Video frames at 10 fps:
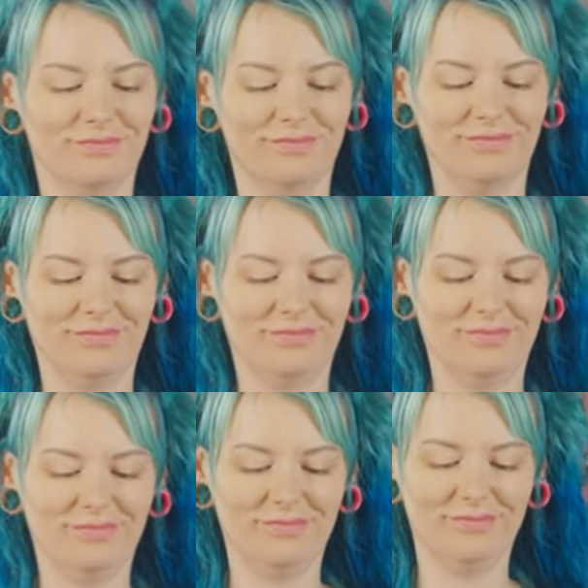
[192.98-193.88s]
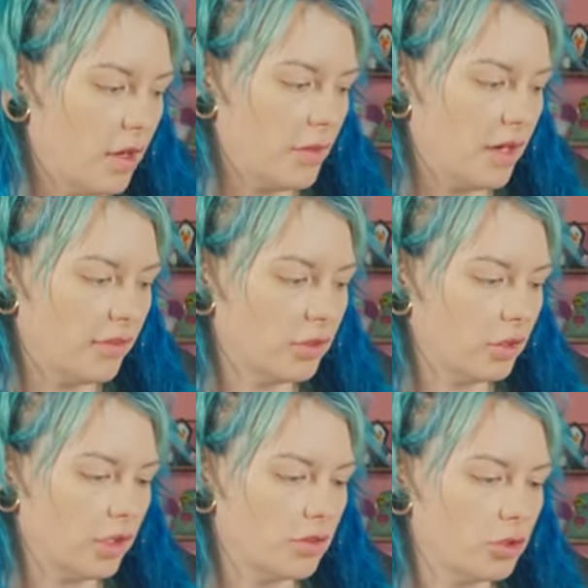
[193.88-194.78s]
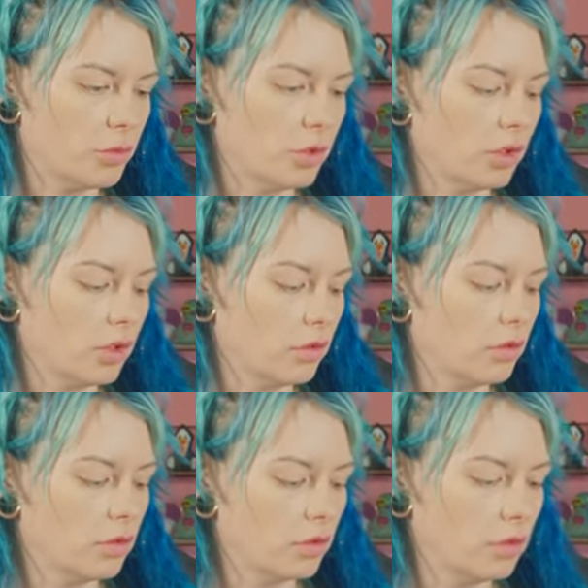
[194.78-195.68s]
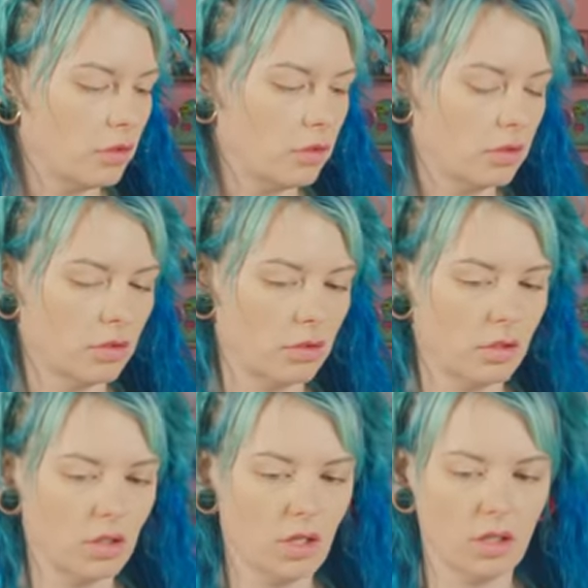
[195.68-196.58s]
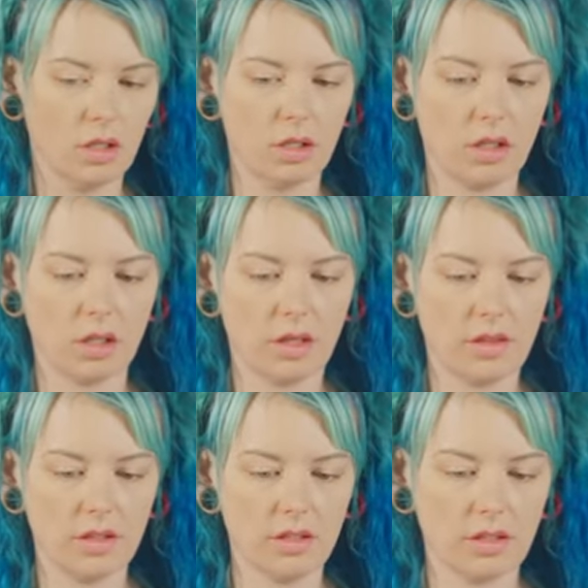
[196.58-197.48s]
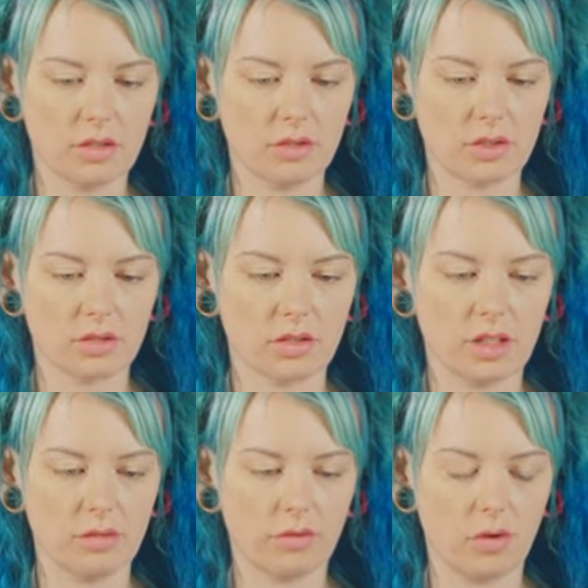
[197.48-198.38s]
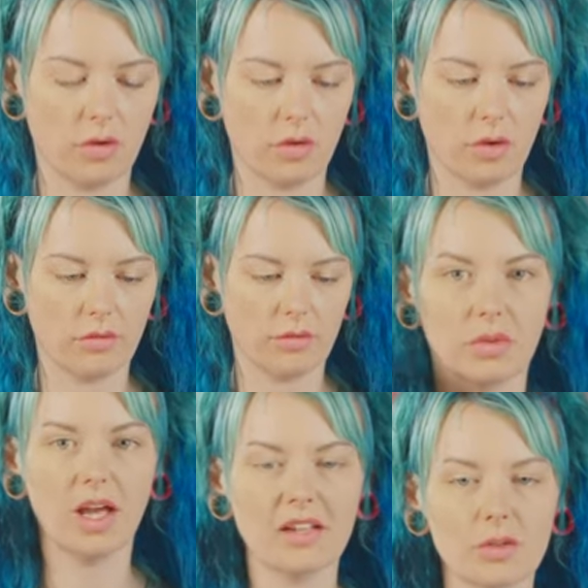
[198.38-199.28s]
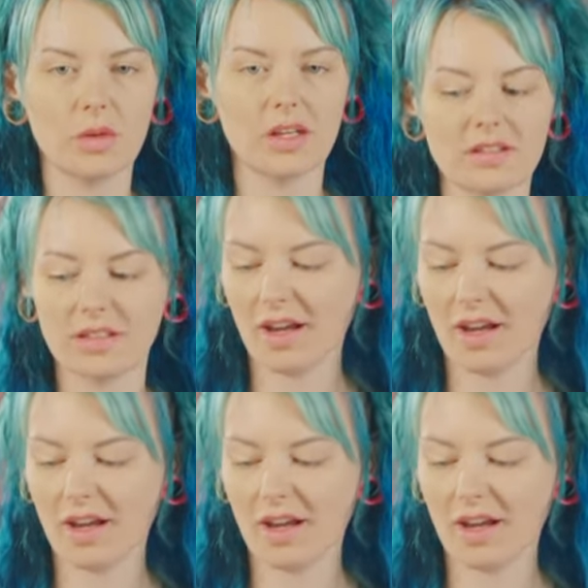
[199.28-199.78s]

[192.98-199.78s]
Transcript: save. I might have to go get super glue. Yep. Yeah, I think that these are just gonna keep falling off. Plot twist,